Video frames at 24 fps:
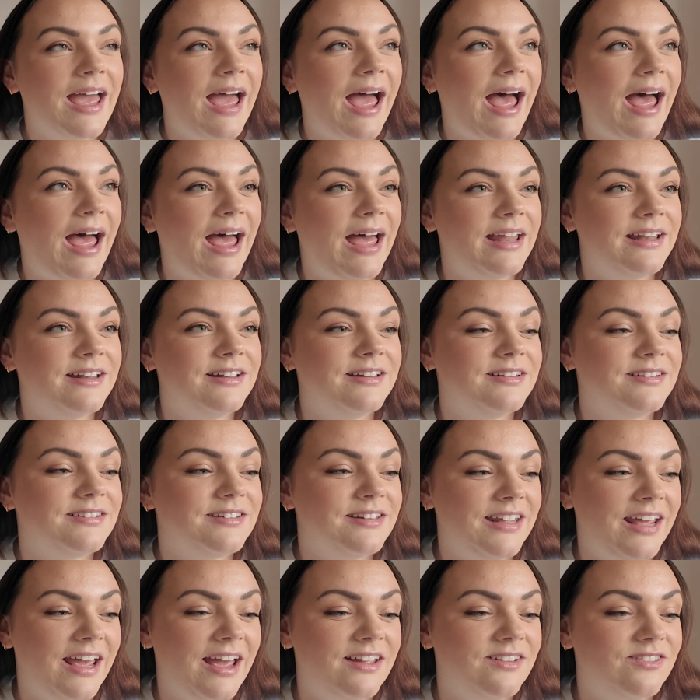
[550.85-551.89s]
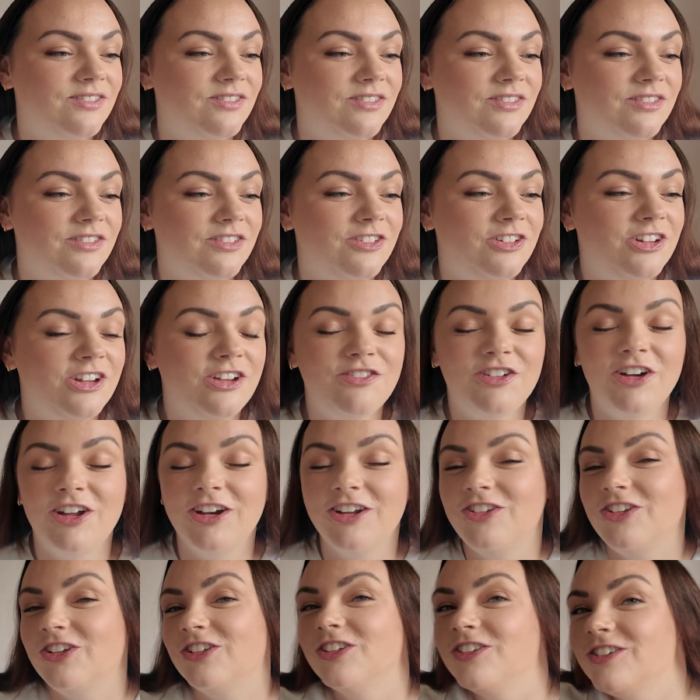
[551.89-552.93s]
And yeah,
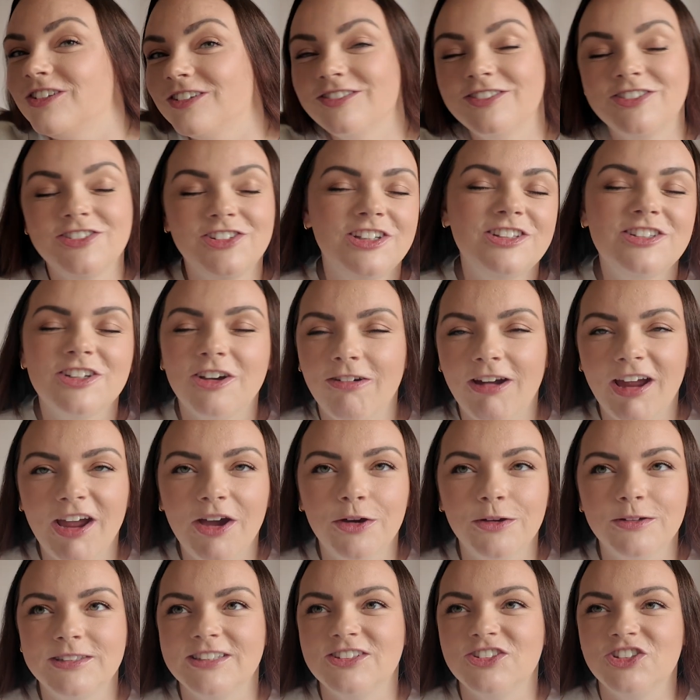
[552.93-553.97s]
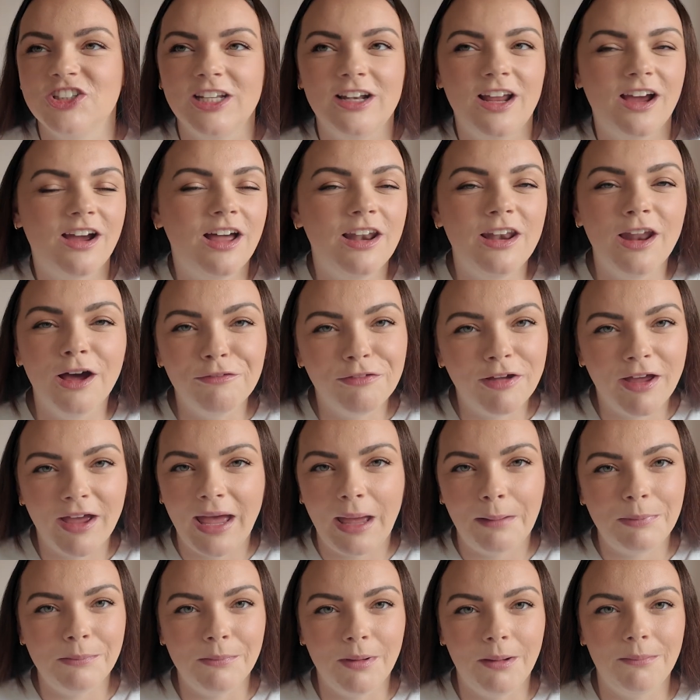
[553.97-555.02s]
Giovanna she's a great host, isn't she? Like, I love her
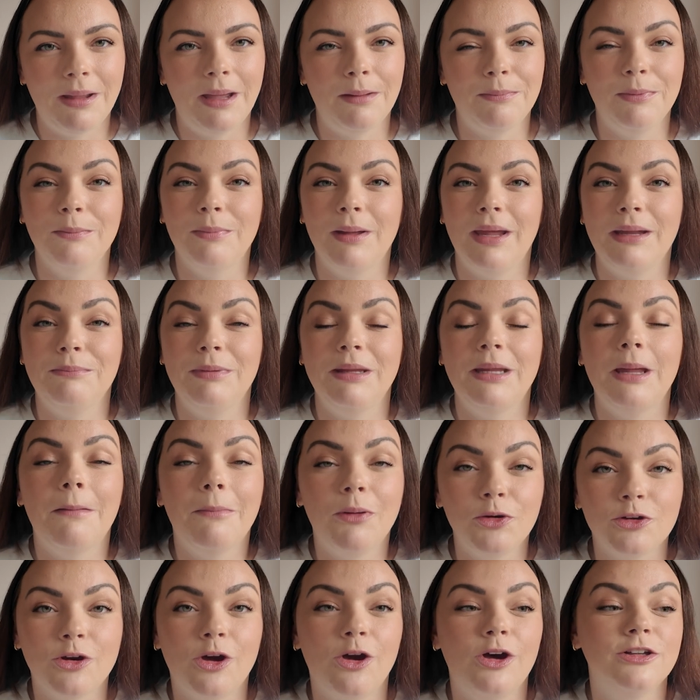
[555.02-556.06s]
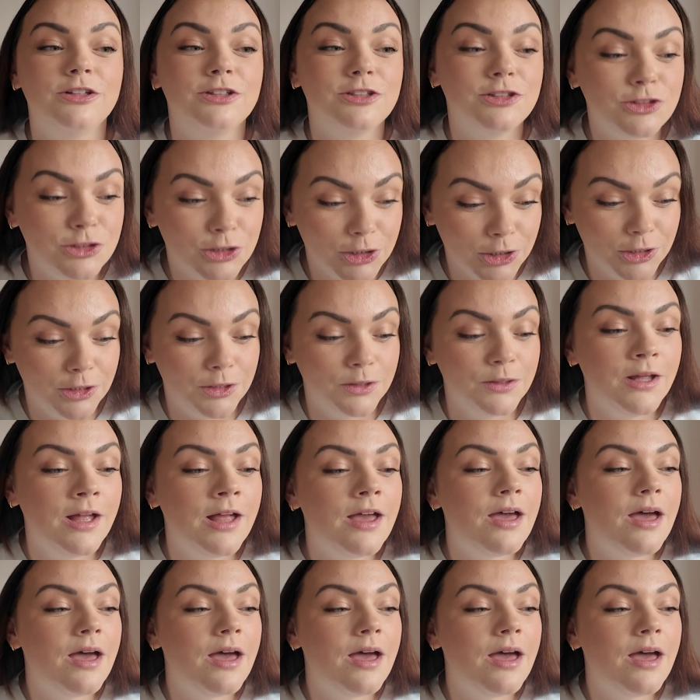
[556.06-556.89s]
Happy Mum, Happy Baby podcast too.